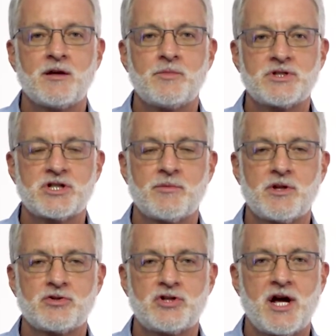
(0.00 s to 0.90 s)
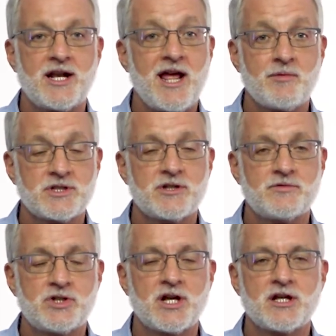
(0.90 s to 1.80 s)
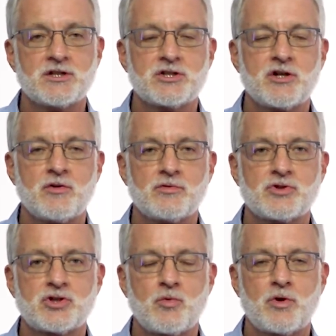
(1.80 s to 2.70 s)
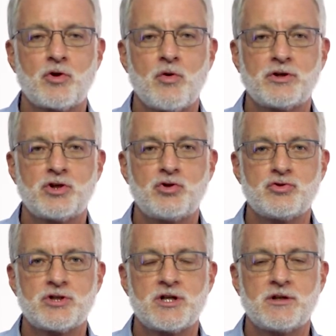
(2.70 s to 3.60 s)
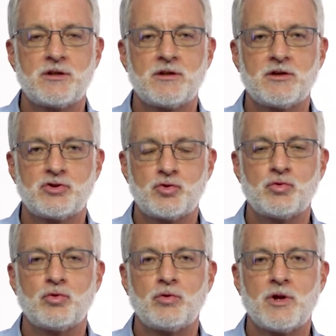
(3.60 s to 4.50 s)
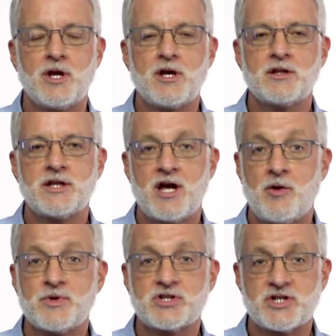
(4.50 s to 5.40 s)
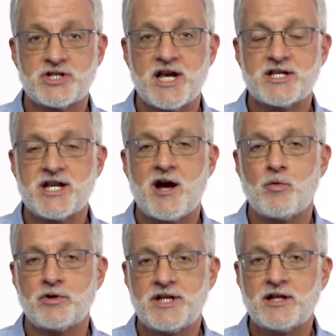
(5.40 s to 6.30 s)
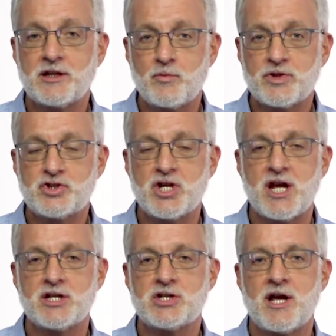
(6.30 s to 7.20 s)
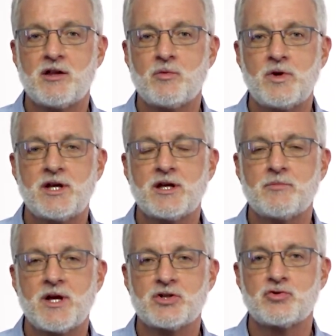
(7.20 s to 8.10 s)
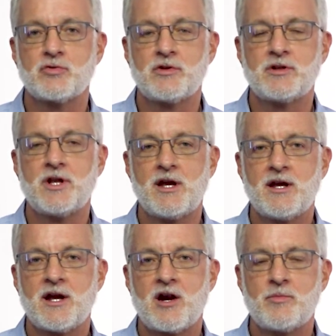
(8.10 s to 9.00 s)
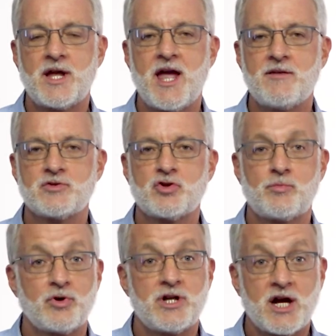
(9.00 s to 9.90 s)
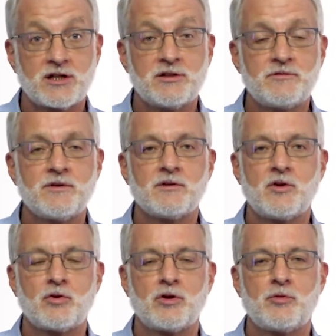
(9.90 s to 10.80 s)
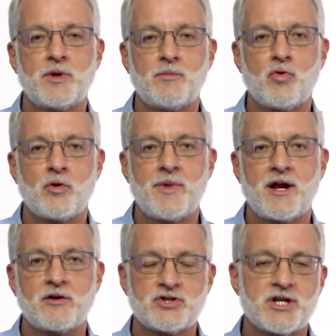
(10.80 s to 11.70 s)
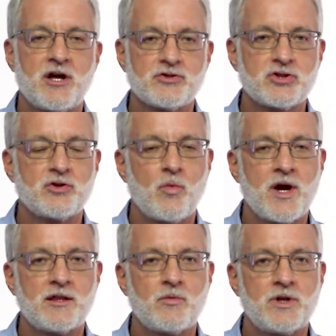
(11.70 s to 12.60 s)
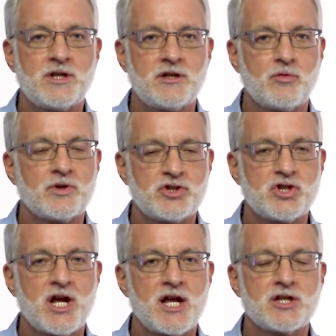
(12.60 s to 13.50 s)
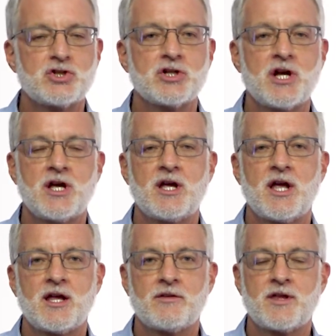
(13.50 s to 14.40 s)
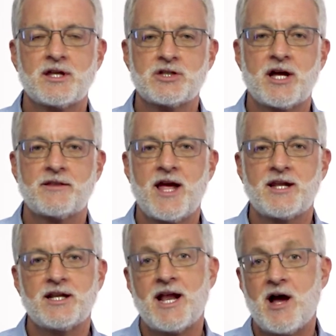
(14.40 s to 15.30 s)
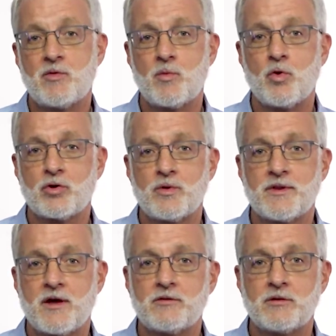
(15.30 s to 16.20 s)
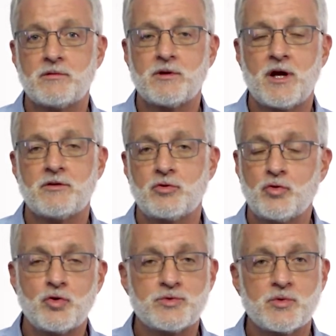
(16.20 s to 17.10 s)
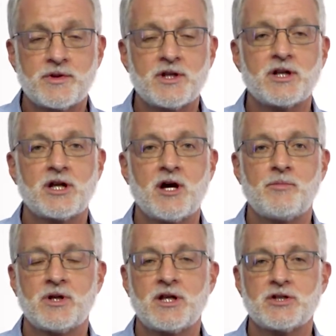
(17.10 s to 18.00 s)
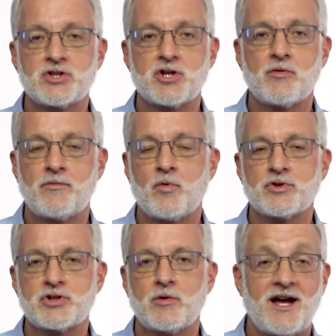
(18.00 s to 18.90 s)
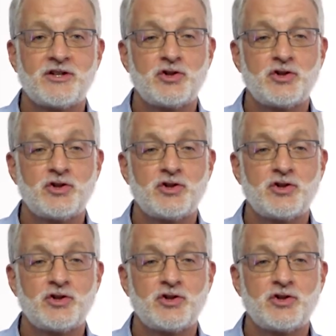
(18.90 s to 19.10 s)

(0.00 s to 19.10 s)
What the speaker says: but some of those dynamics have changed. So we're going to use the tool to help us assess how we're dealing with change, how we can make sure that our behaviors are productive, learn a little bit more about ourselves and the way that we deal with change and things like that, and how we work with other groups within the company and so forth. So I